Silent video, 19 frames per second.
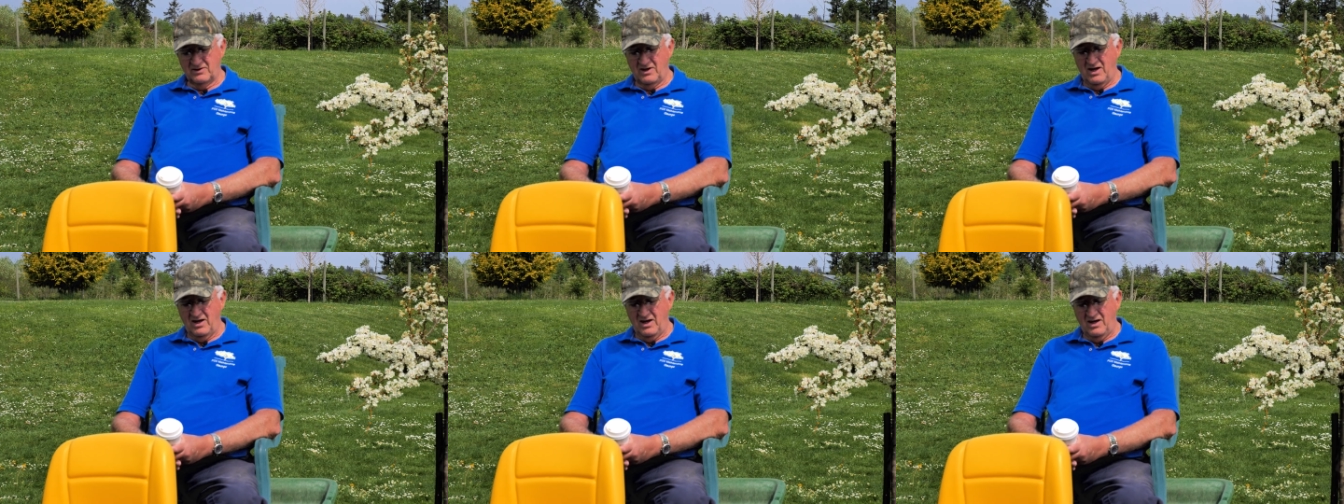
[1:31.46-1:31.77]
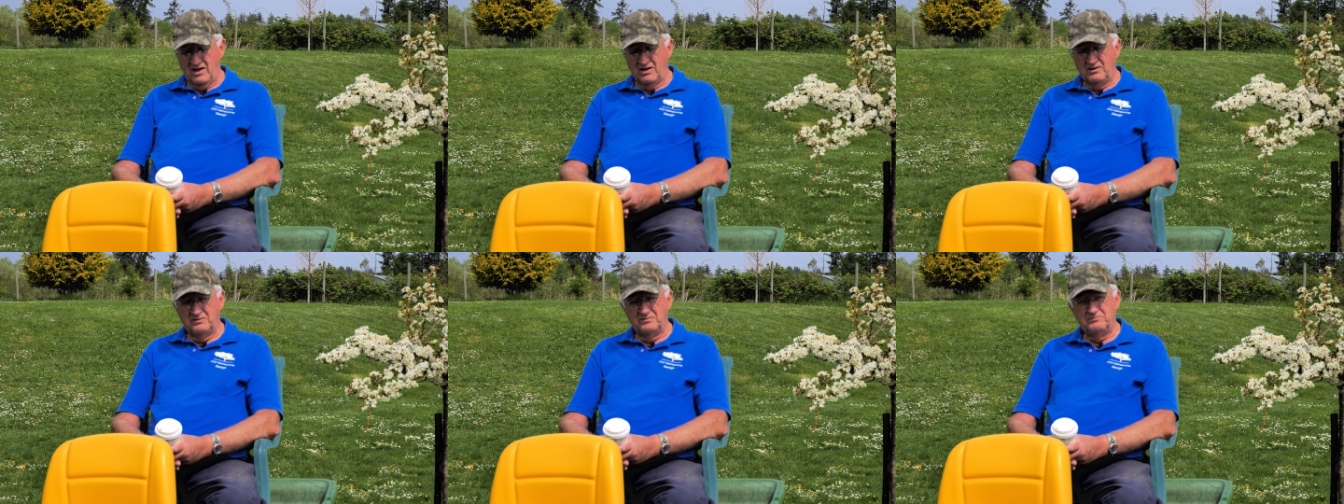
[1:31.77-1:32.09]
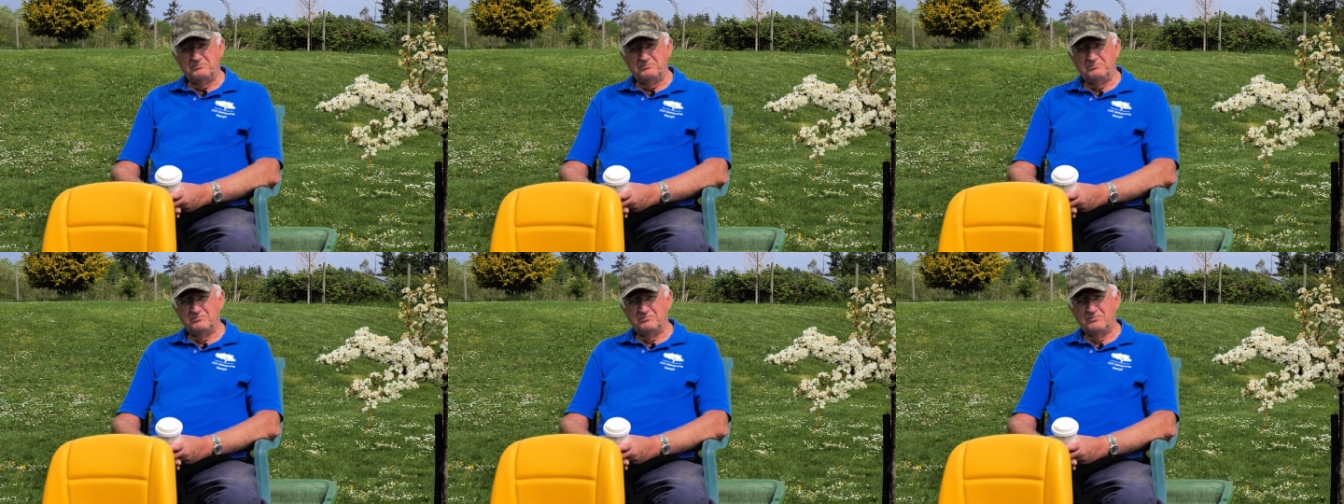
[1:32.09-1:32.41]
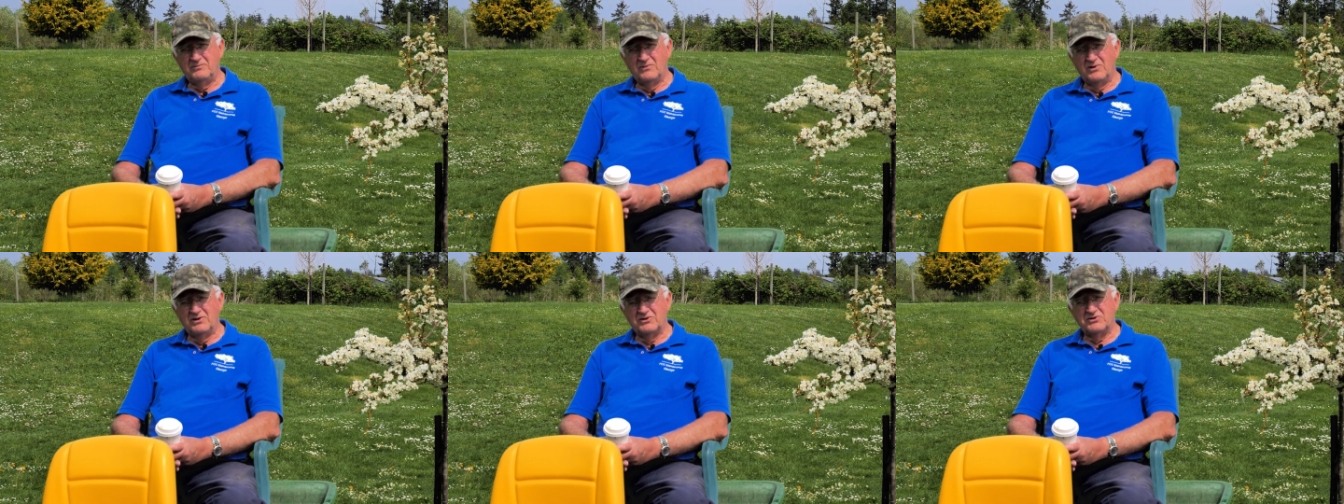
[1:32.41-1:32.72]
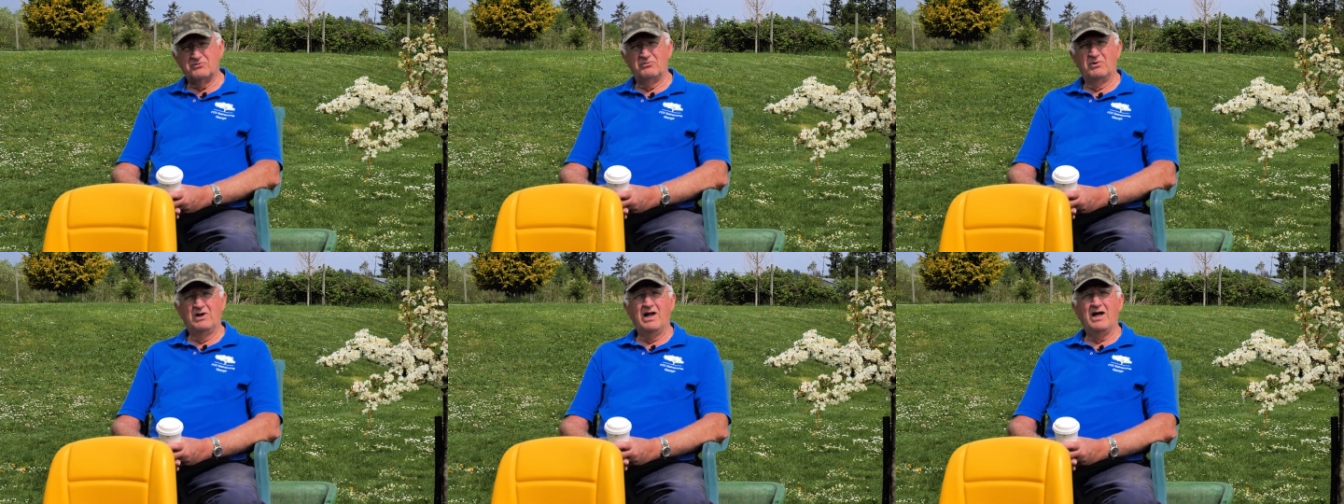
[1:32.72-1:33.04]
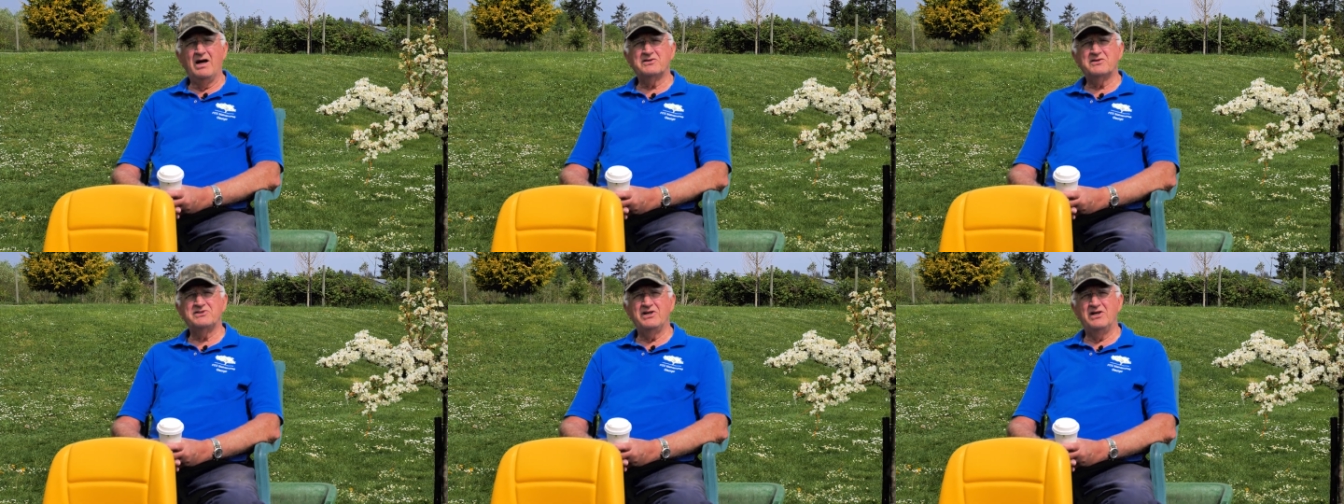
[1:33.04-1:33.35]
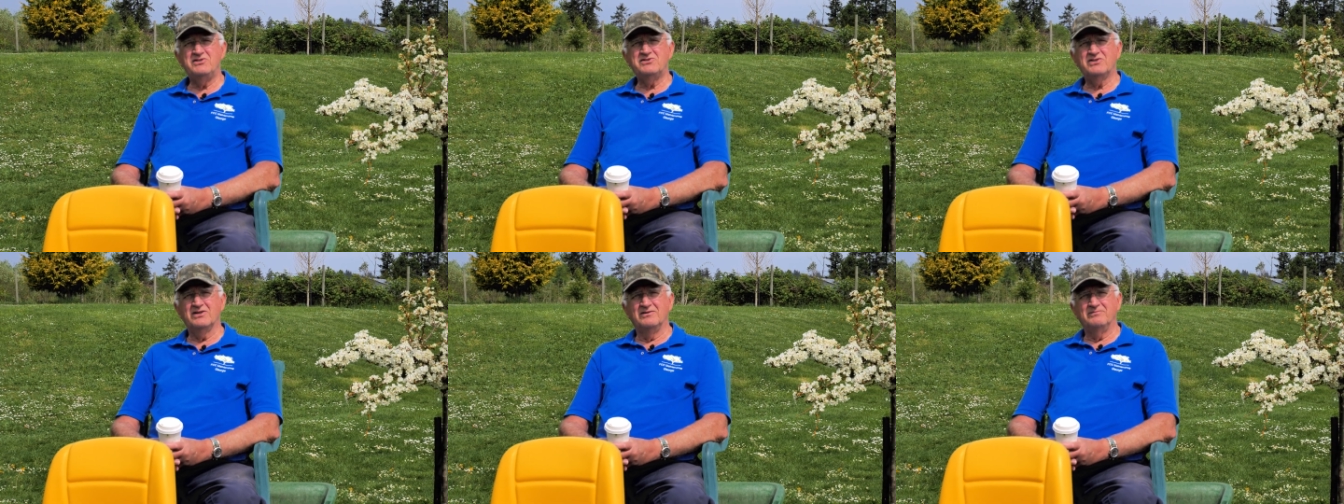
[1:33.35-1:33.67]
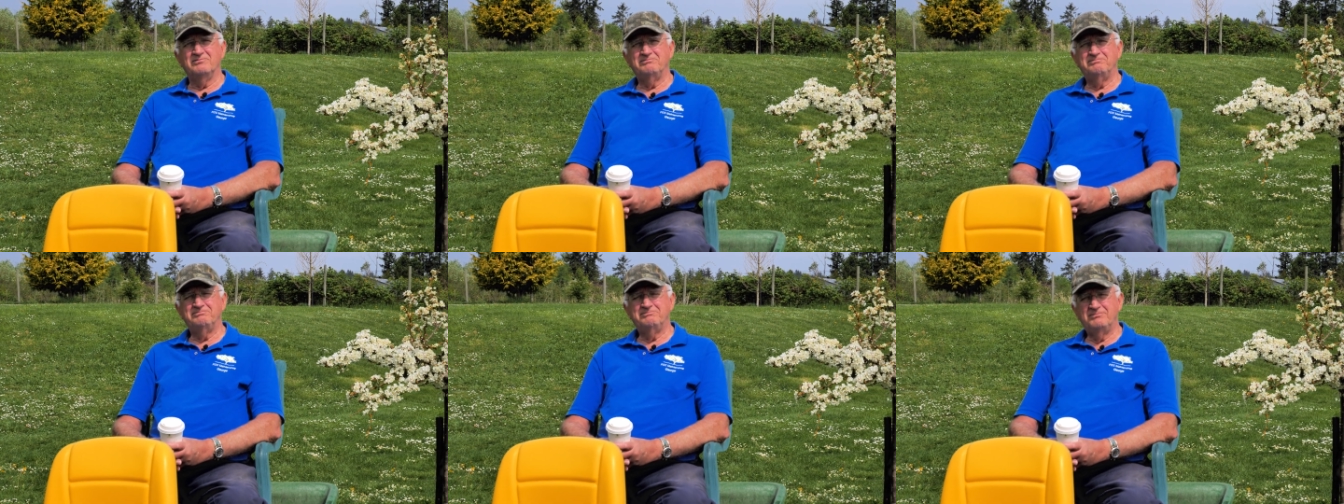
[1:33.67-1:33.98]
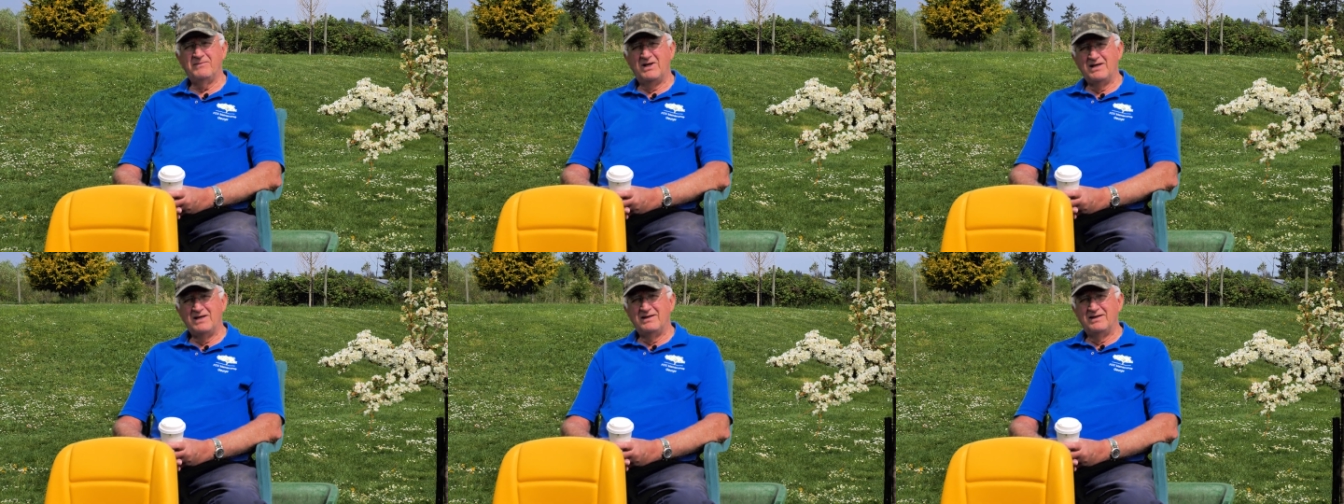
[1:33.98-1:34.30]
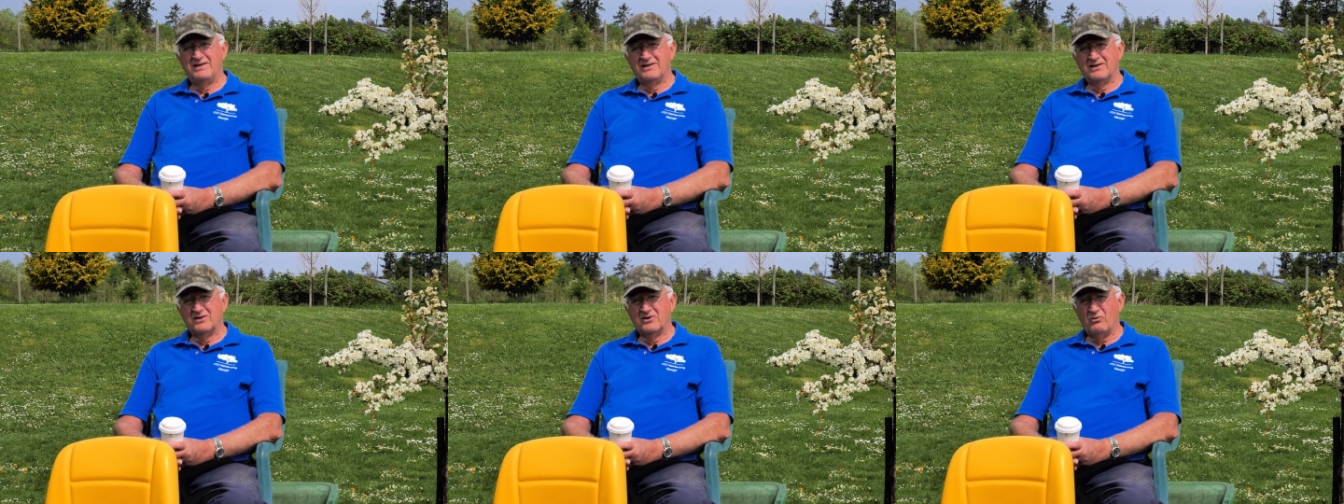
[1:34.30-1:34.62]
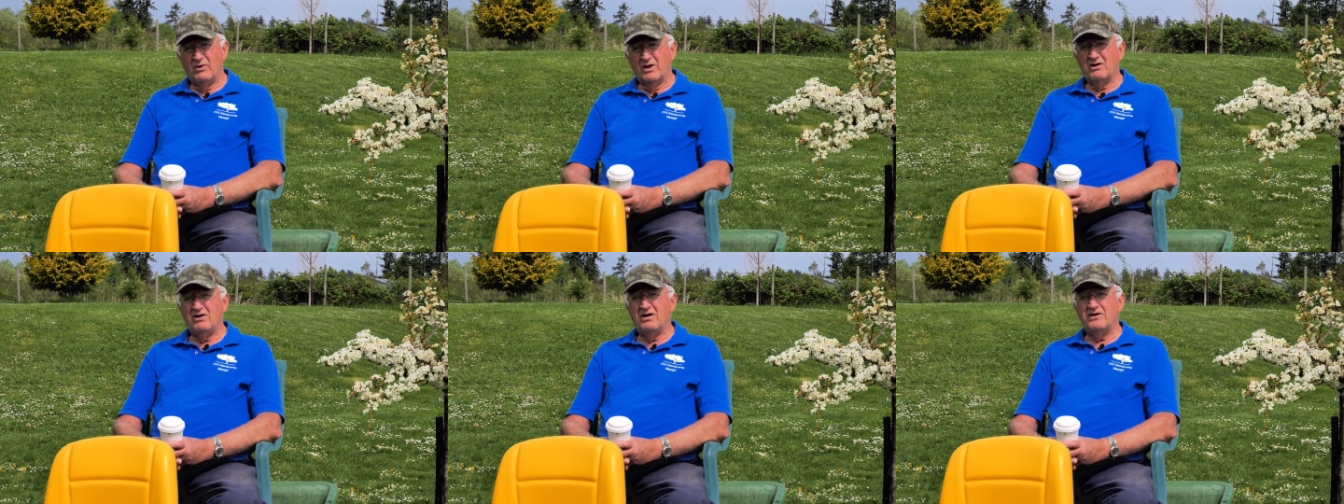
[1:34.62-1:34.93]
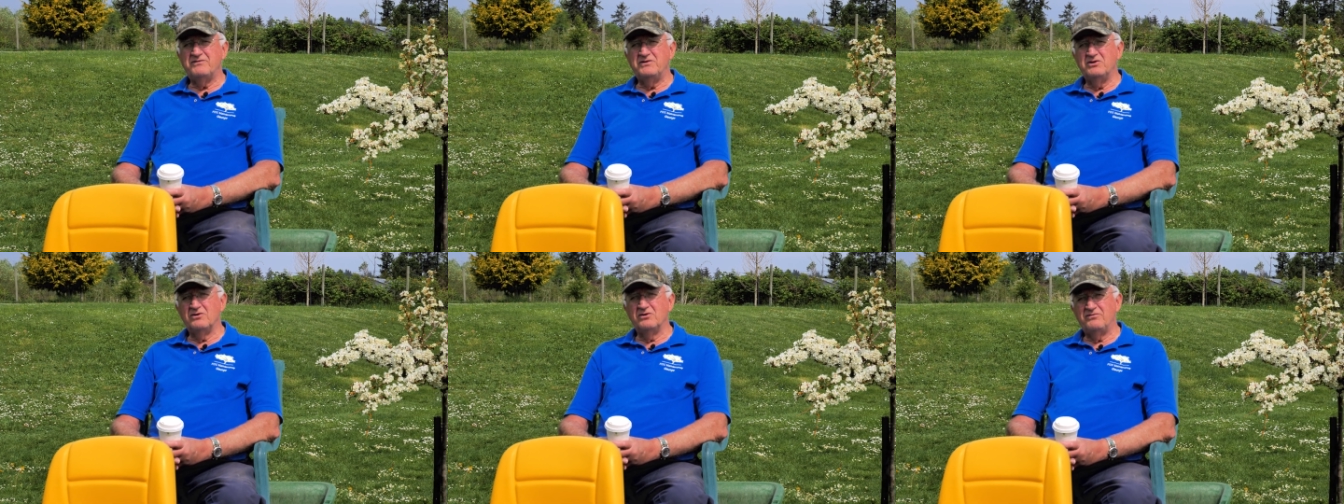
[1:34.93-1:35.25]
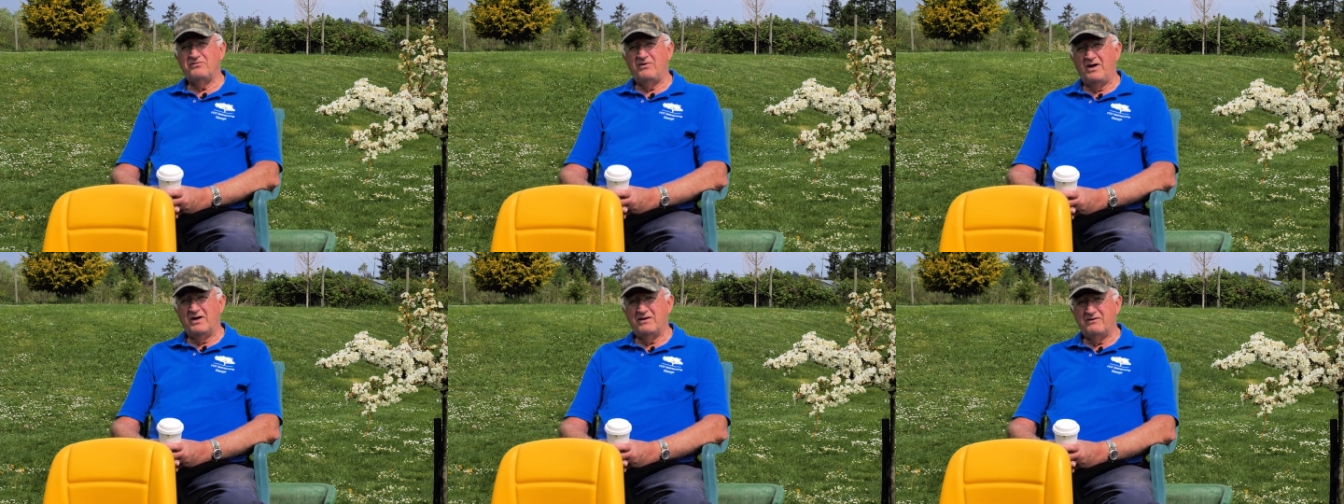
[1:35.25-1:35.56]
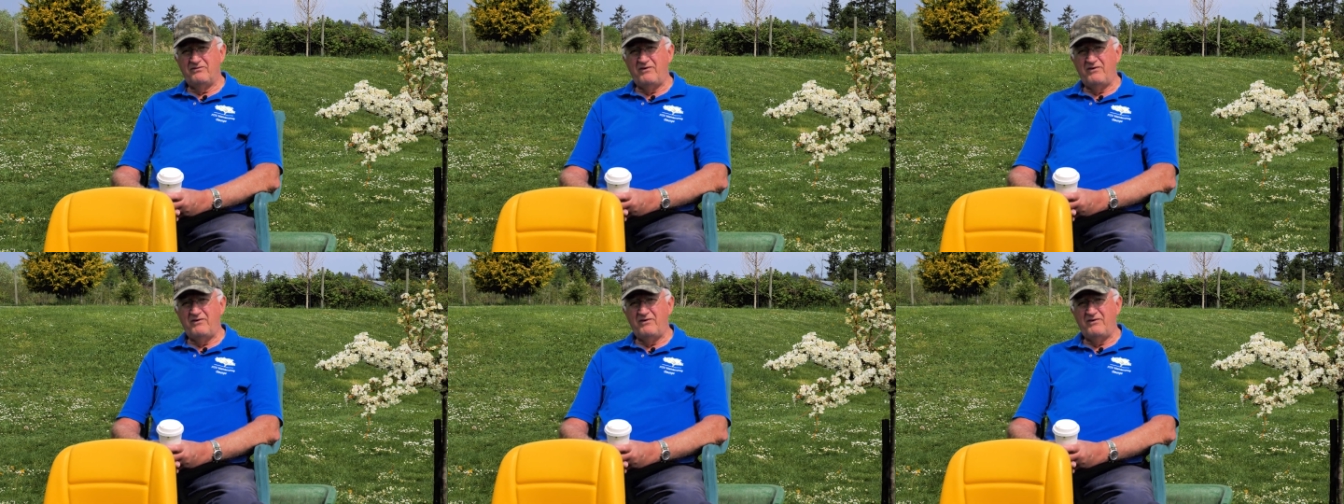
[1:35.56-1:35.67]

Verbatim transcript: R is relaxation. Quite often you'll find